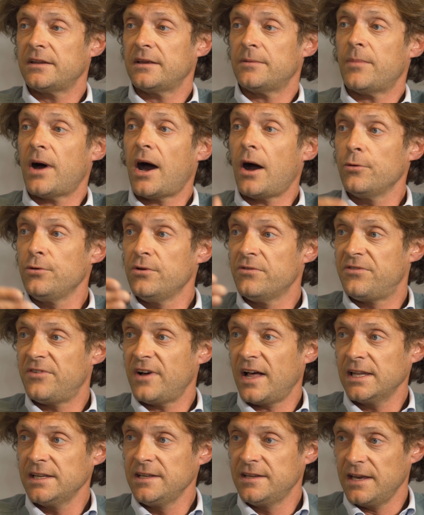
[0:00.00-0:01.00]
them, how you
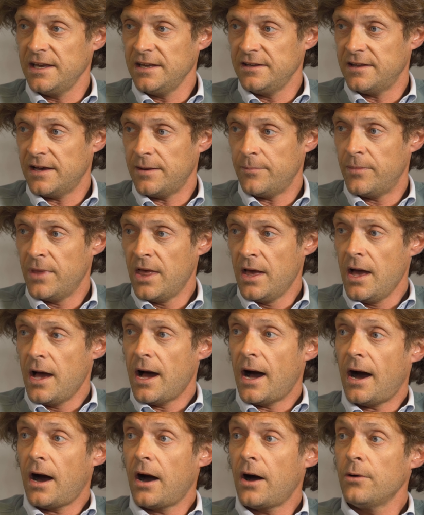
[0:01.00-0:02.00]
validate them,
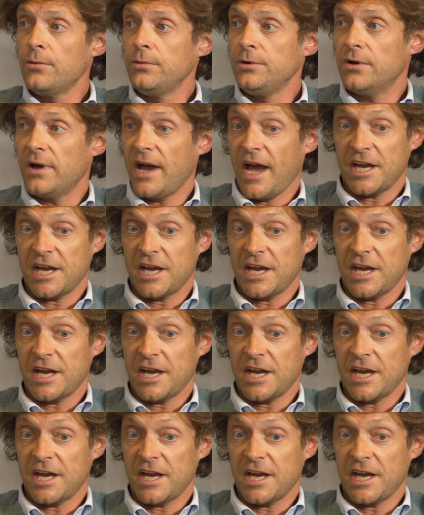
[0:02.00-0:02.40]
how you